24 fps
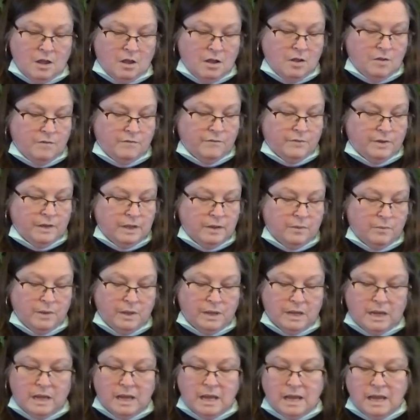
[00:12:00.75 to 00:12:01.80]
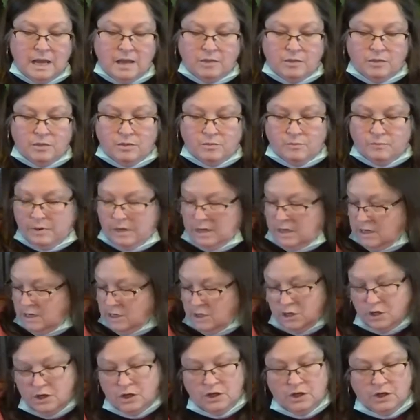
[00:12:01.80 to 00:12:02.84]
Hopefully we can get 3
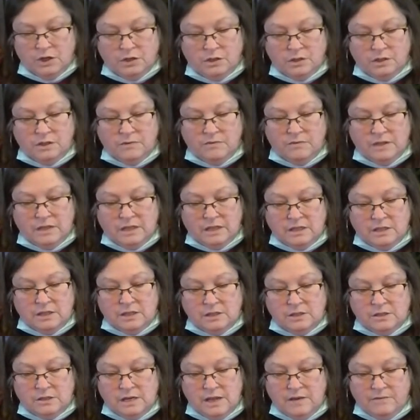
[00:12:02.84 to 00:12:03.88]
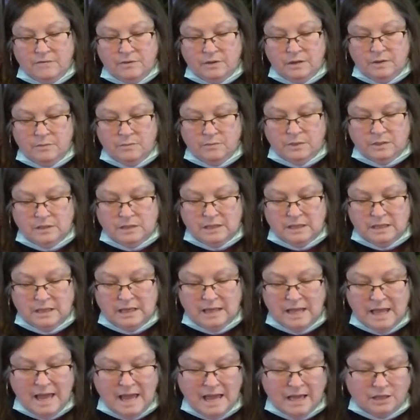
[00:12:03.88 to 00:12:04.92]
turns of this. This definitely was the
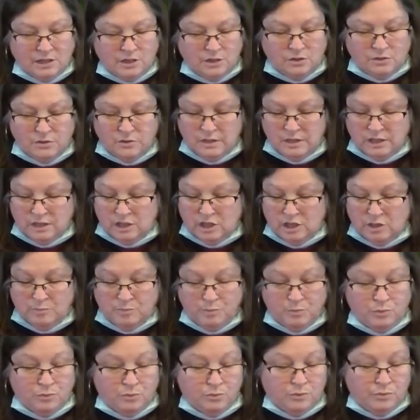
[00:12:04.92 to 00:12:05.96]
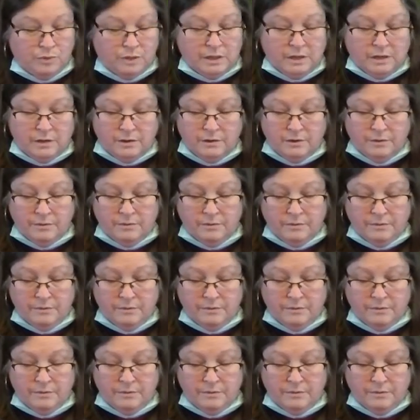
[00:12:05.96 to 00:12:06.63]
last on this spool here.